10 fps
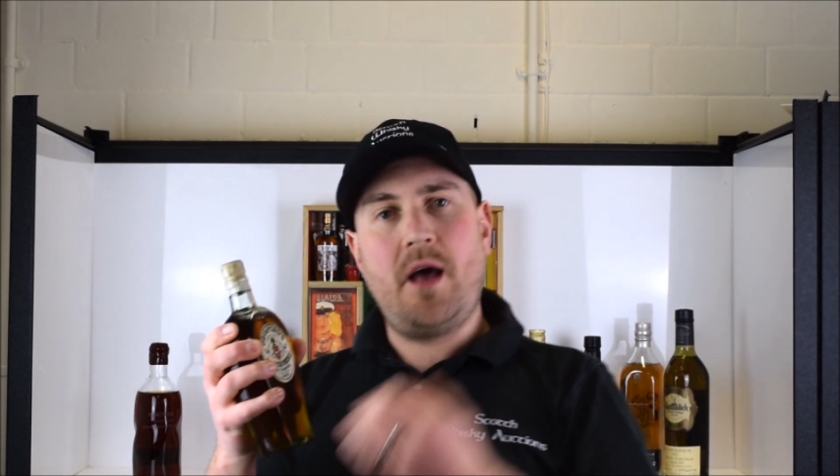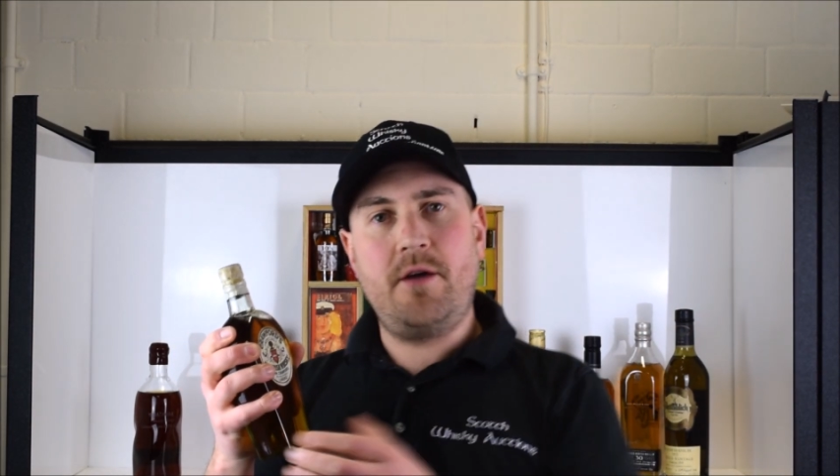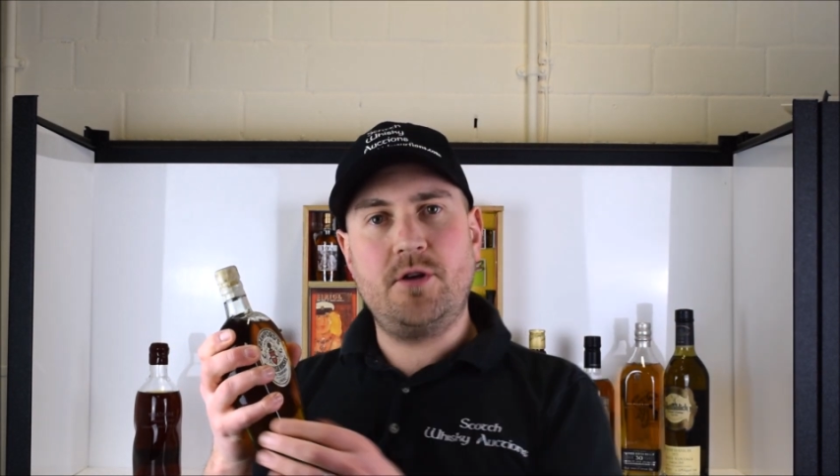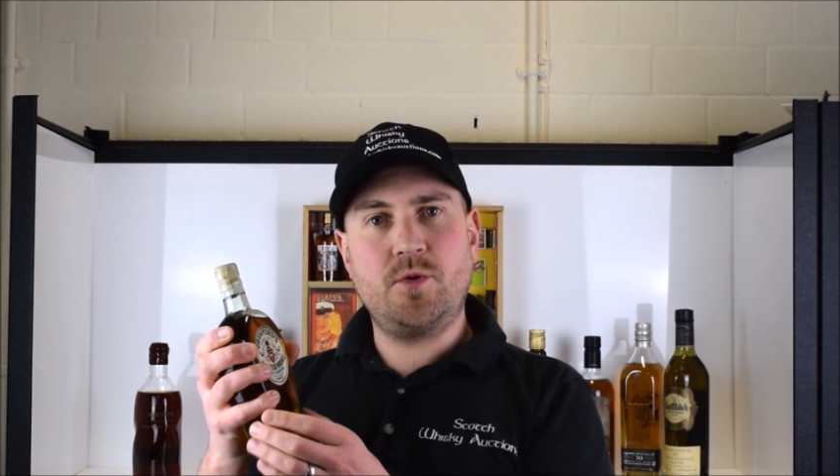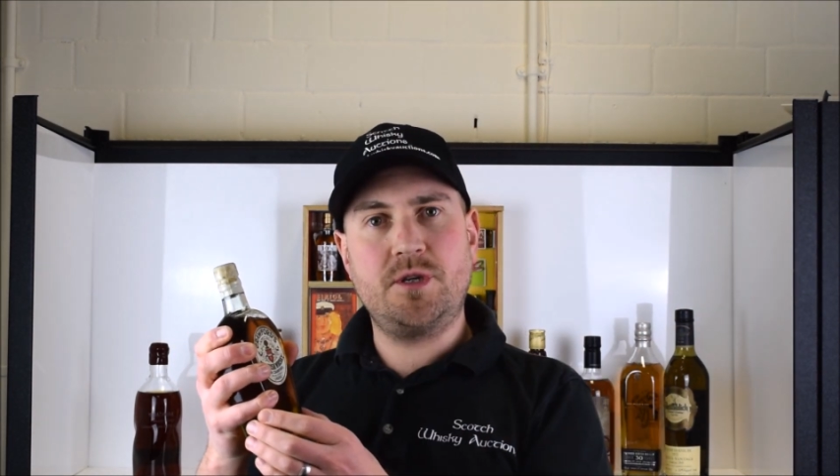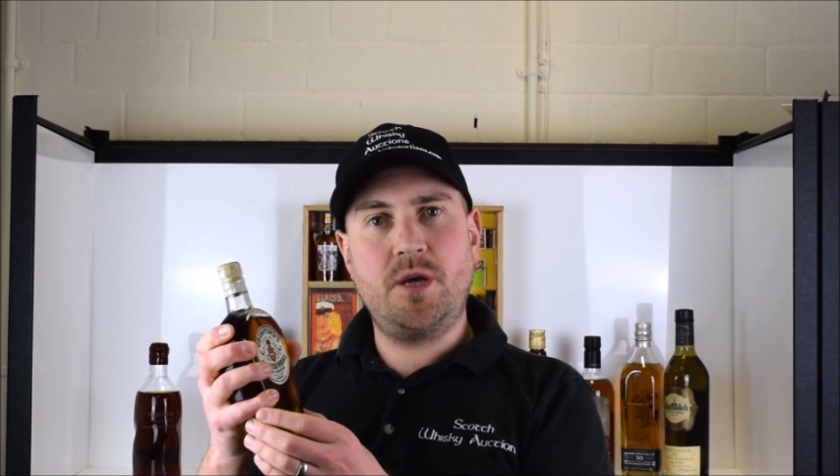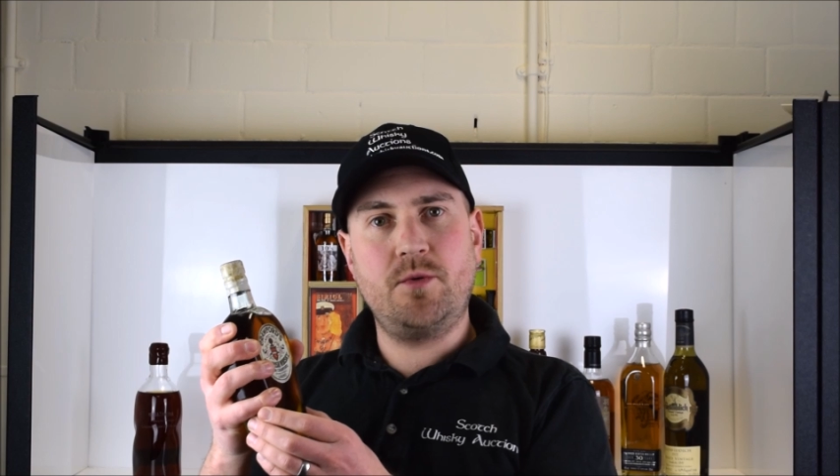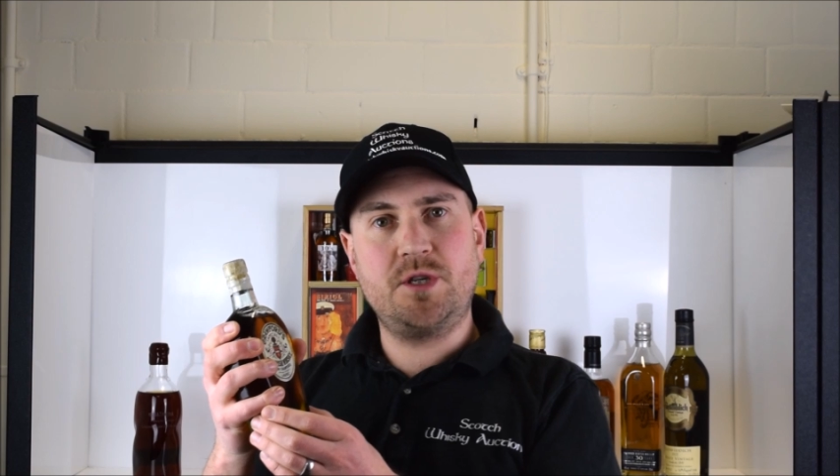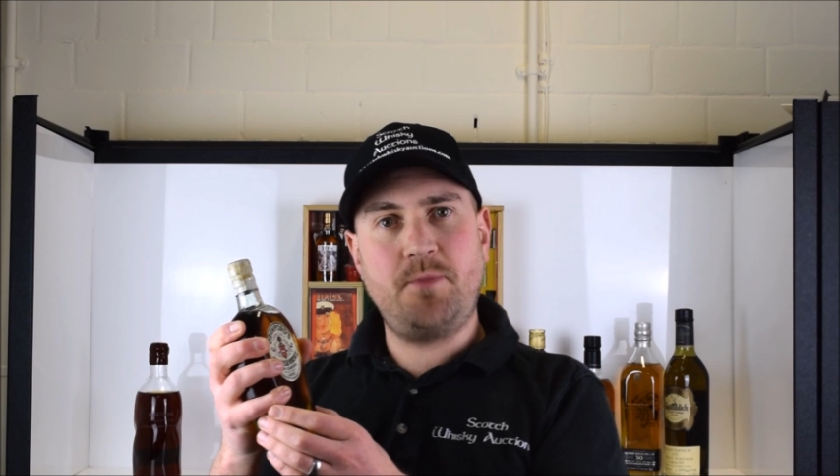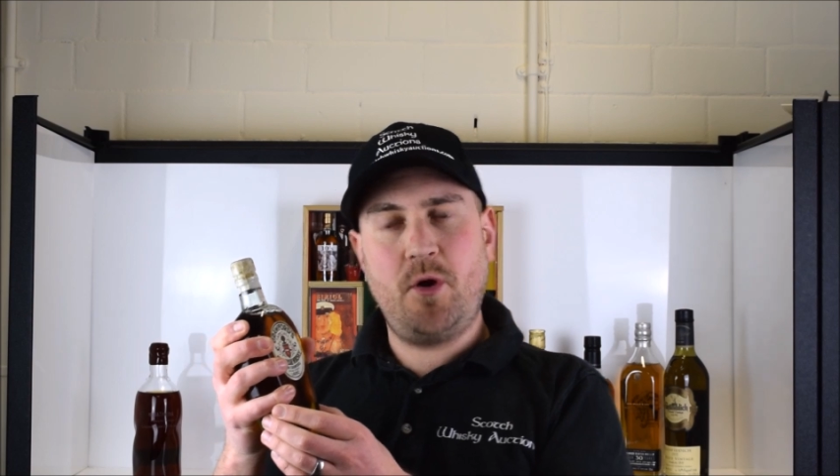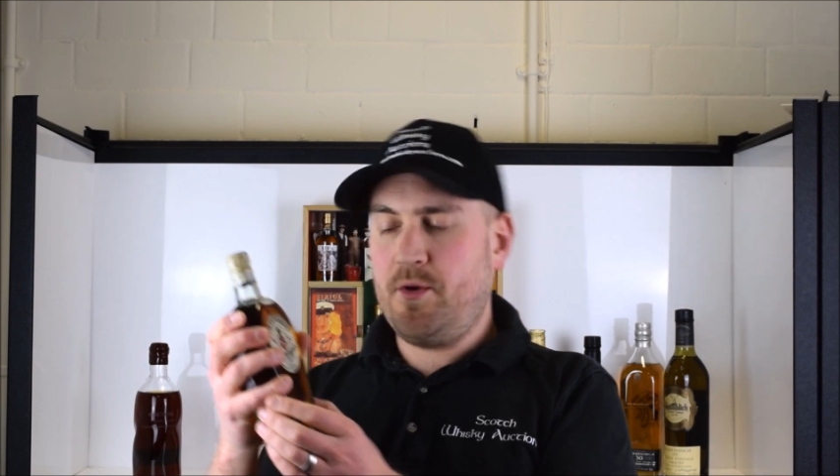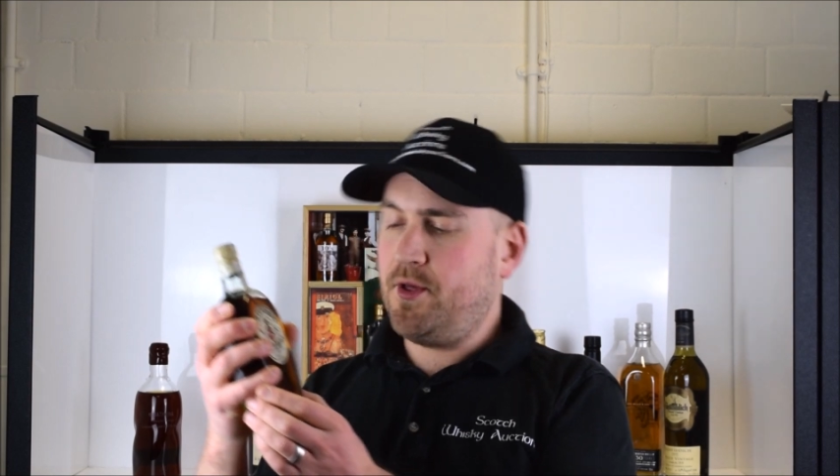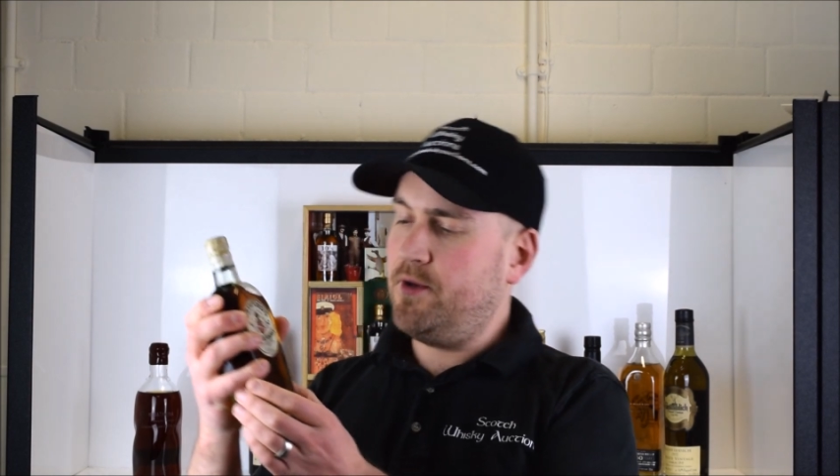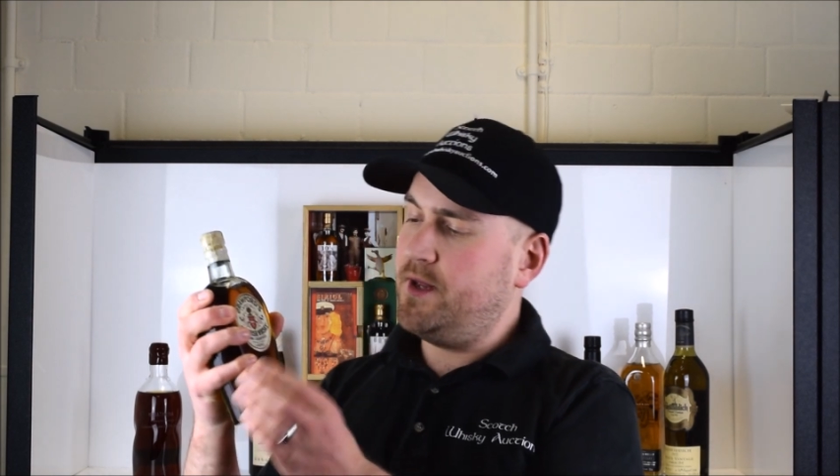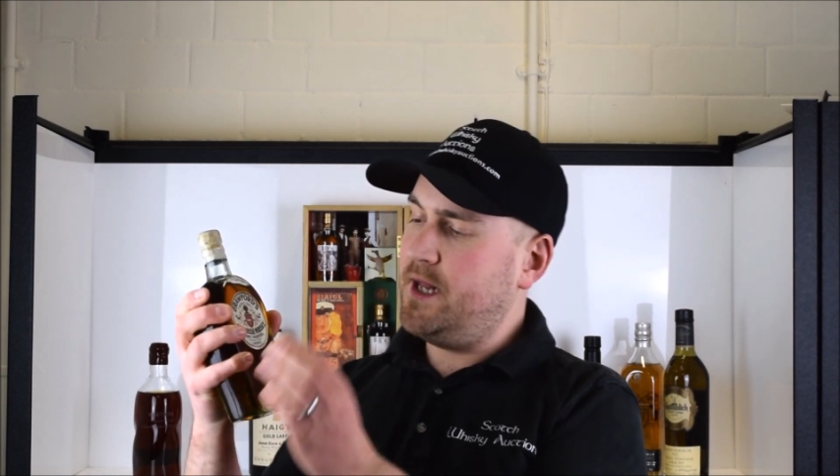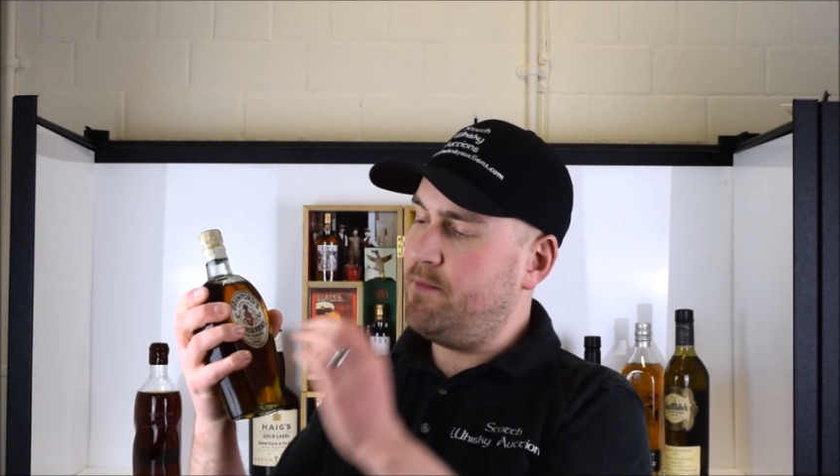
Irish whiskey was spelt without an E,